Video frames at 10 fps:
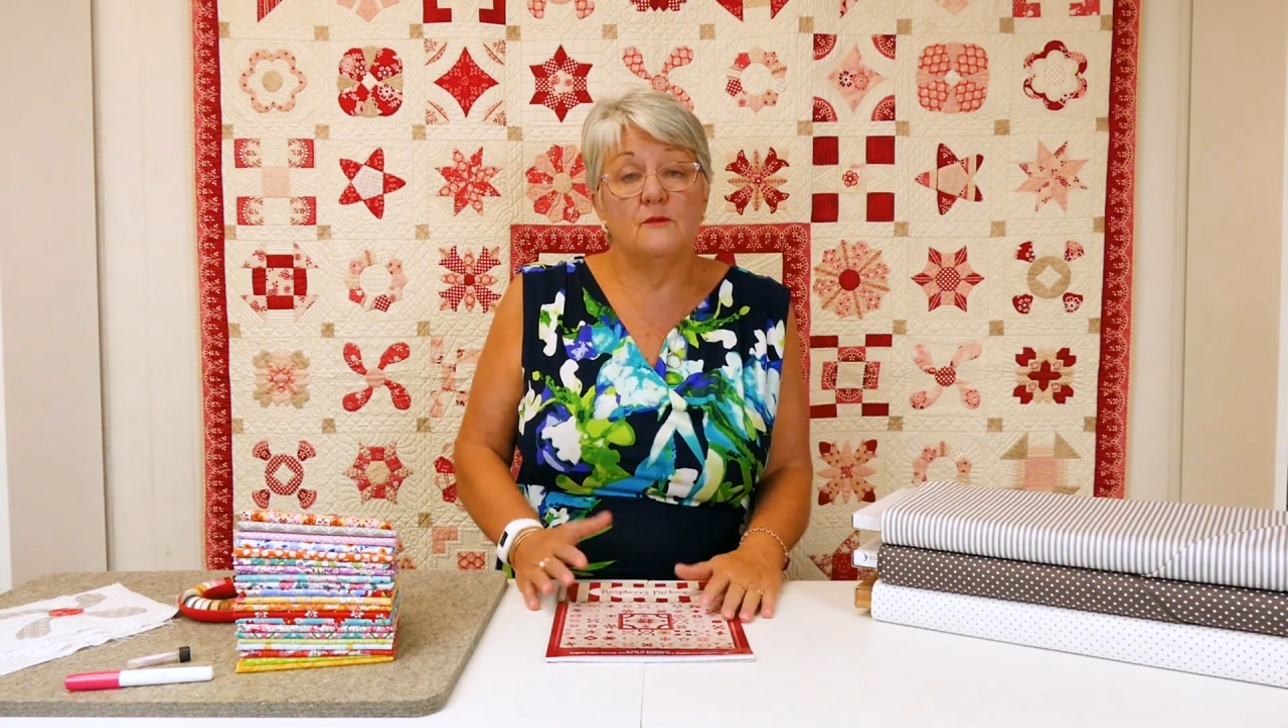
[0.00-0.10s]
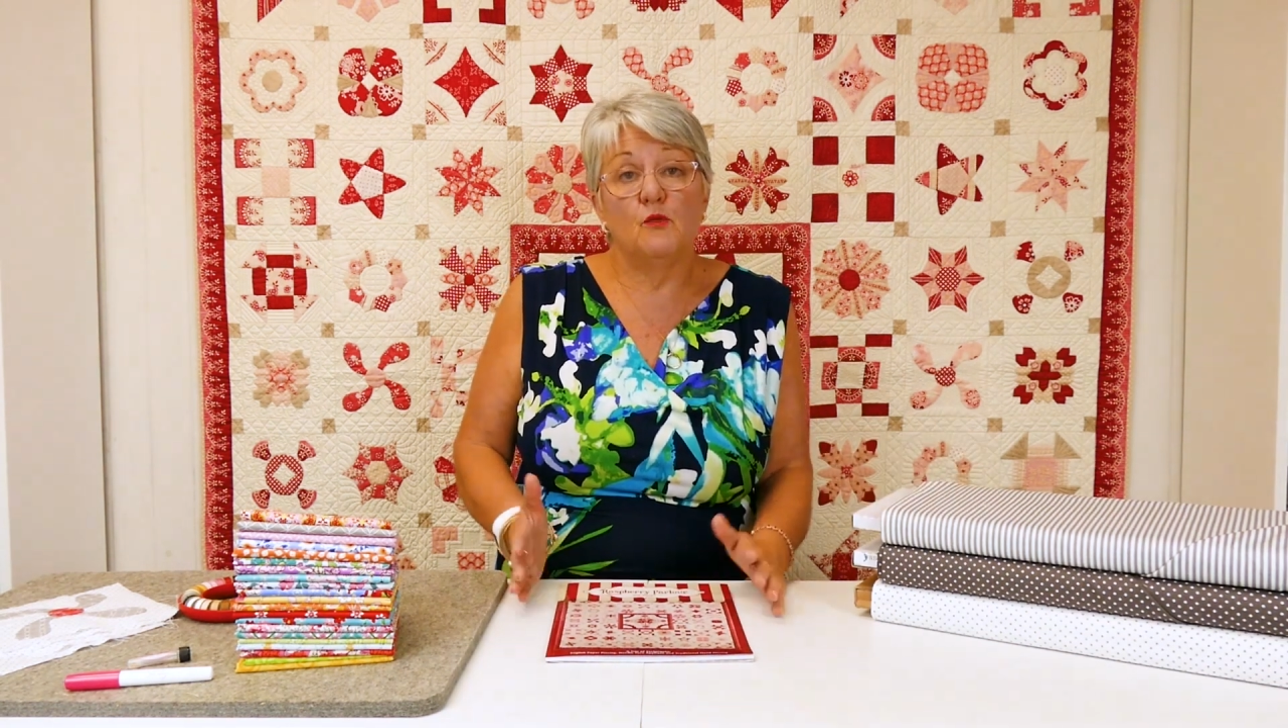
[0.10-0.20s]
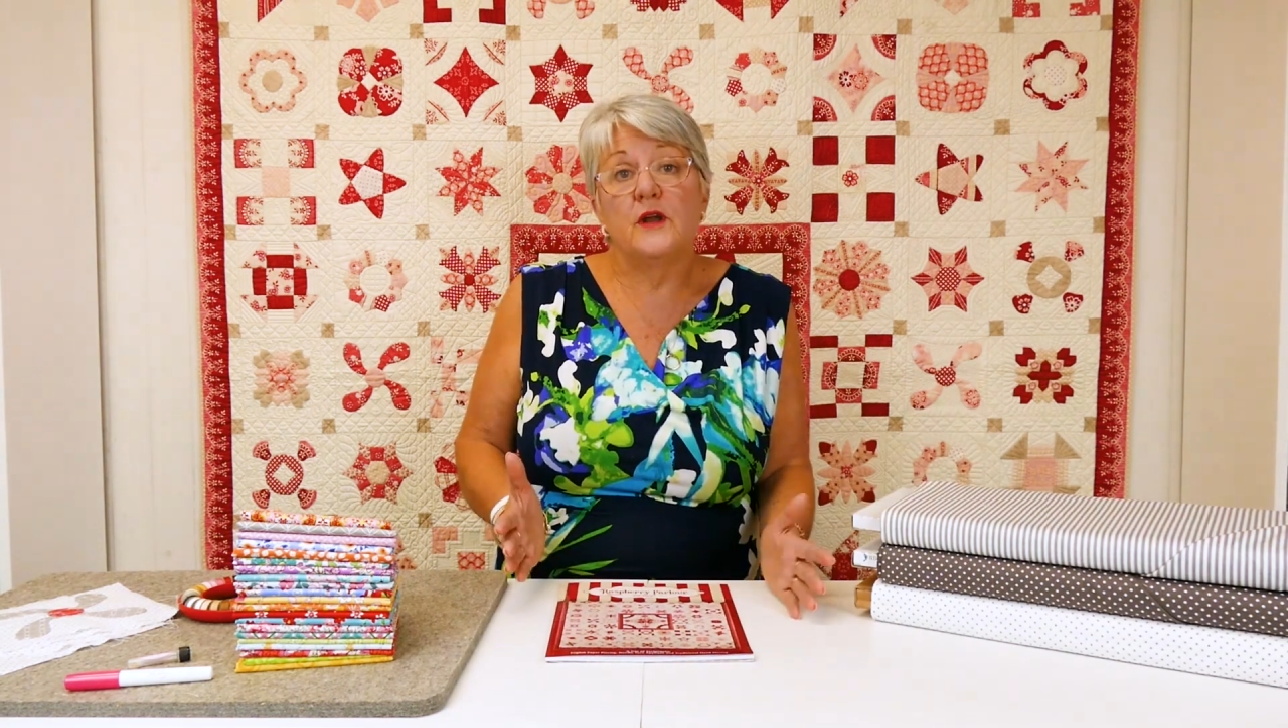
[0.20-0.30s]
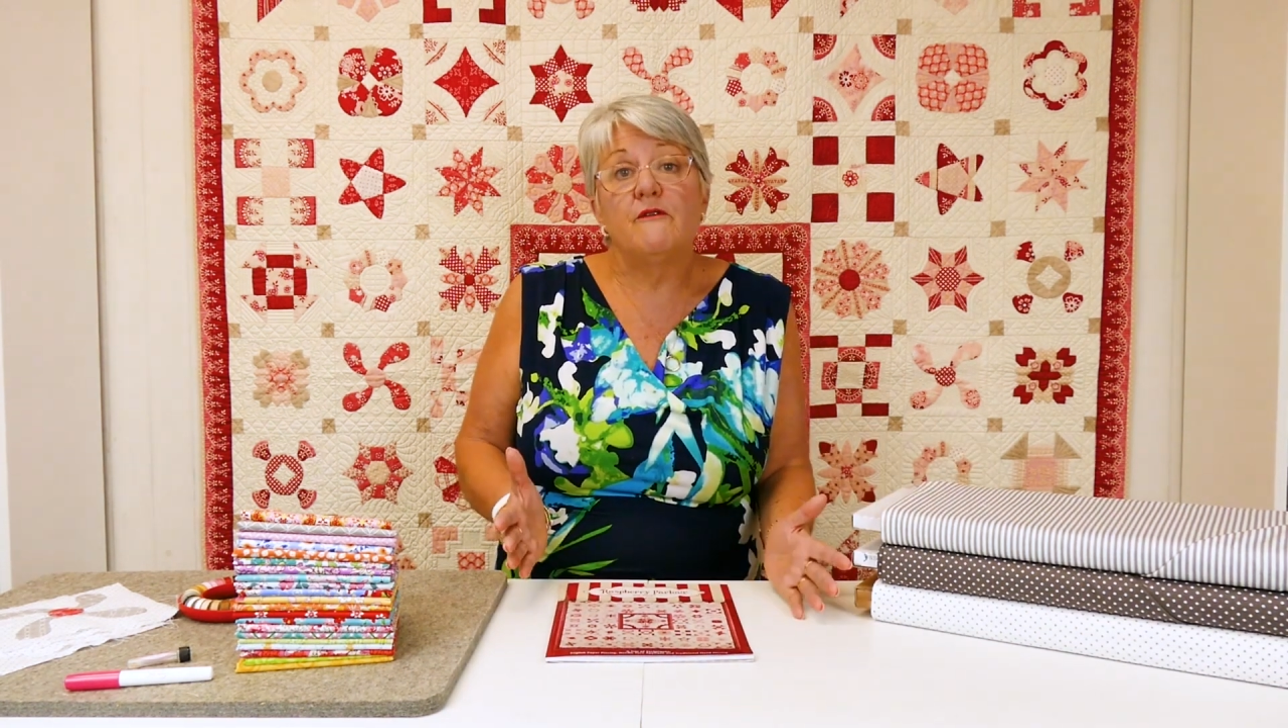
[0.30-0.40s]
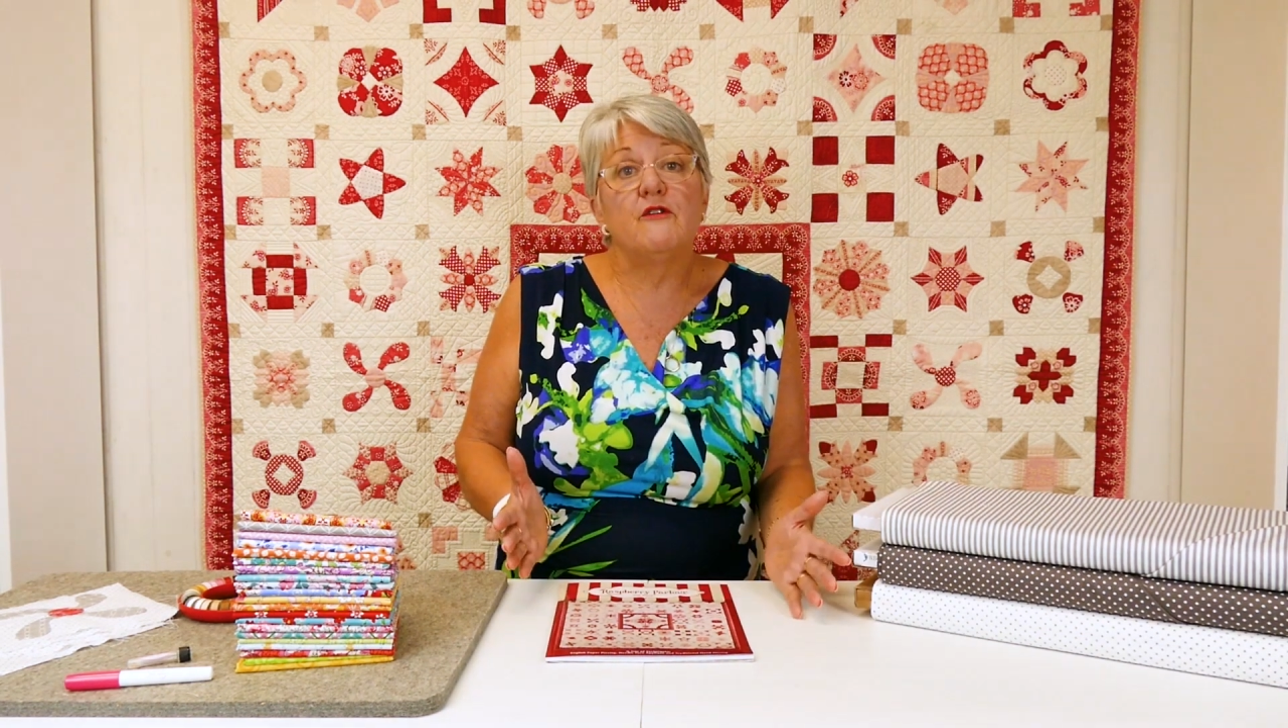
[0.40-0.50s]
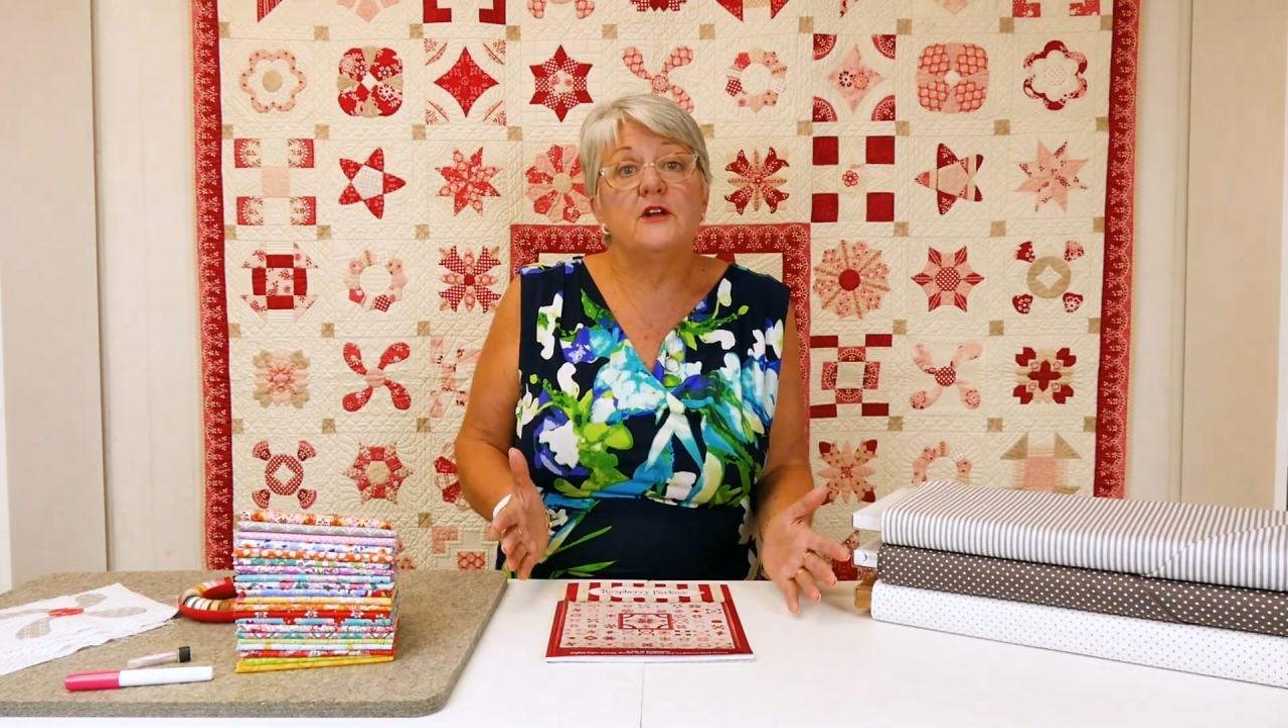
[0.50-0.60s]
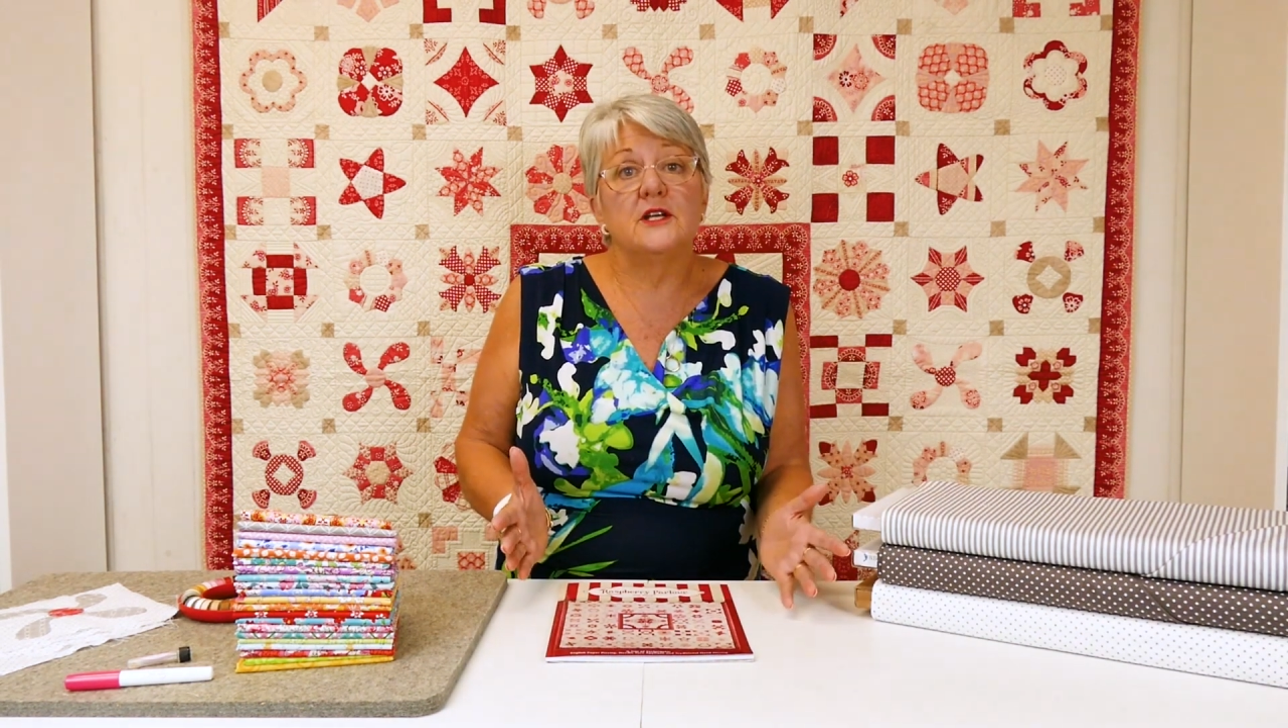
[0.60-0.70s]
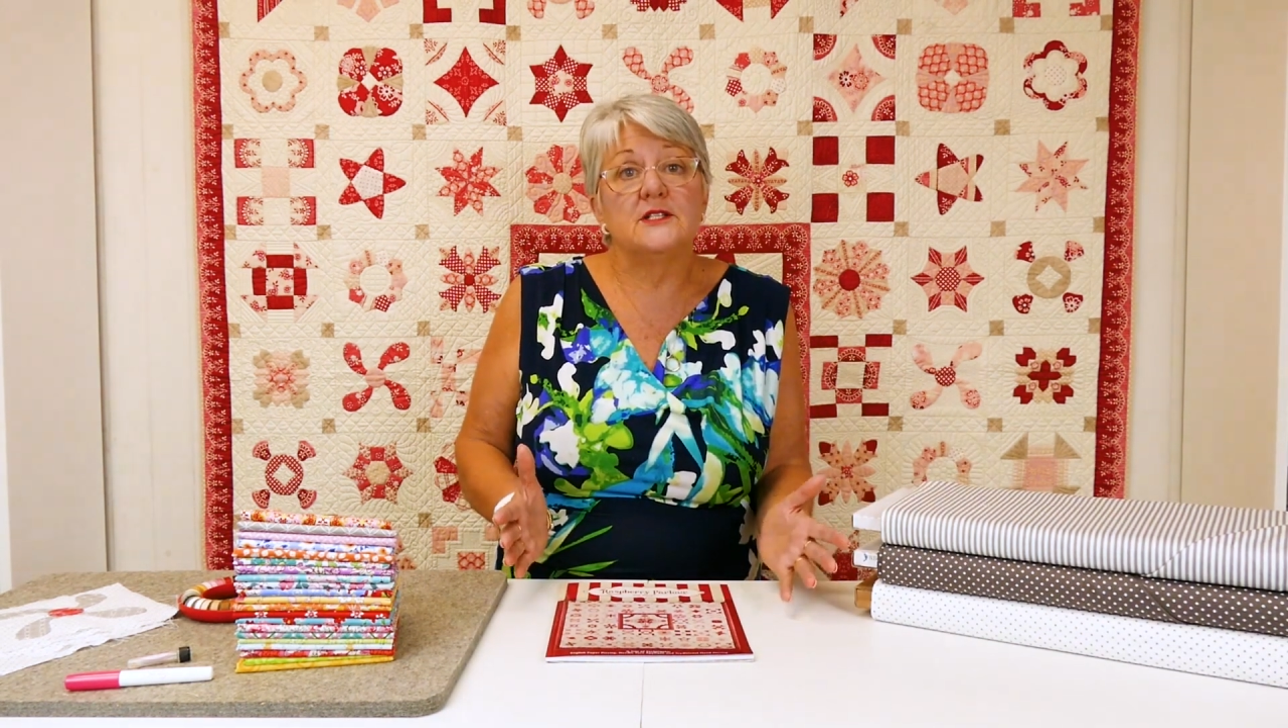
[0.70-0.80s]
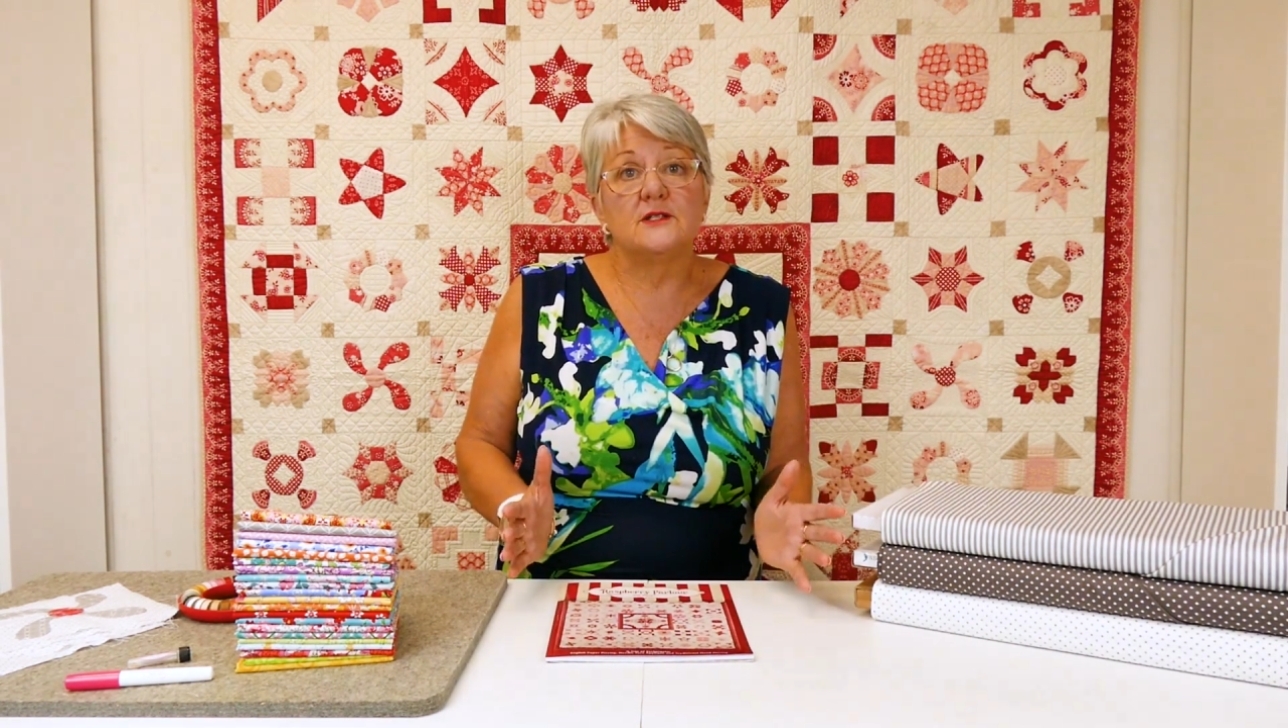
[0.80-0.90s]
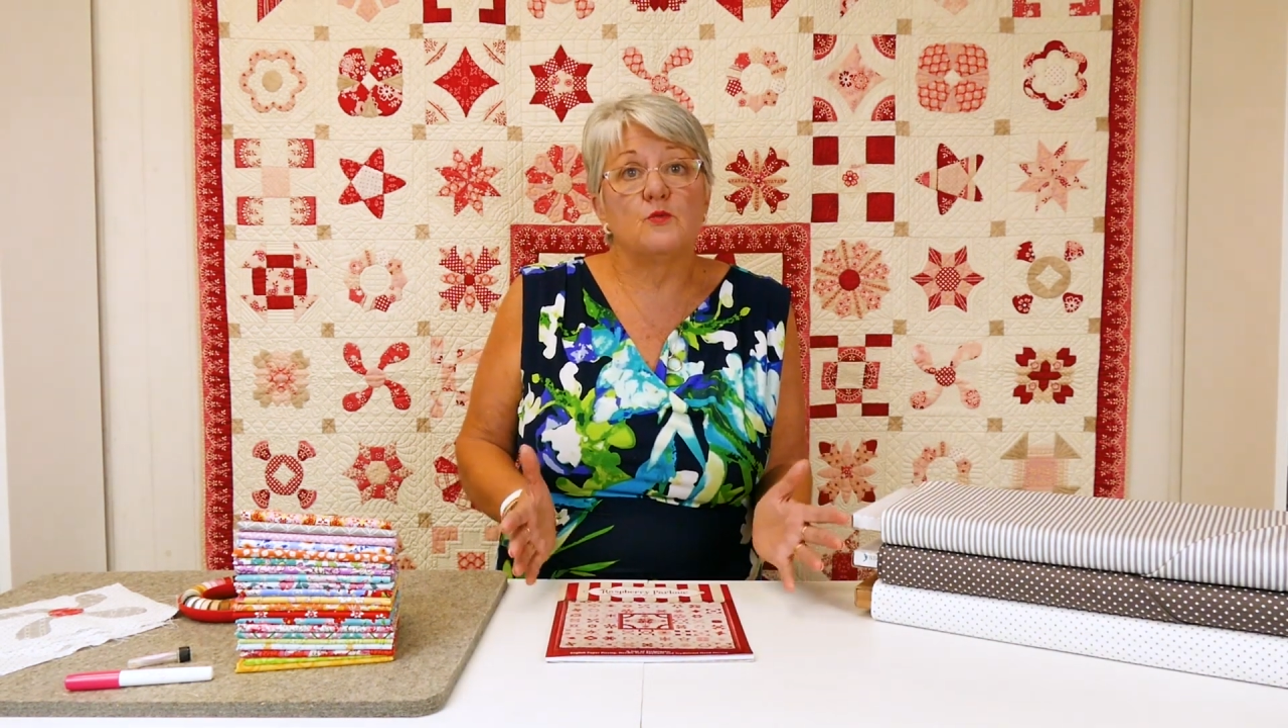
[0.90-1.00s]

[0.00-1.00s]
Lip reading: Whatever it is,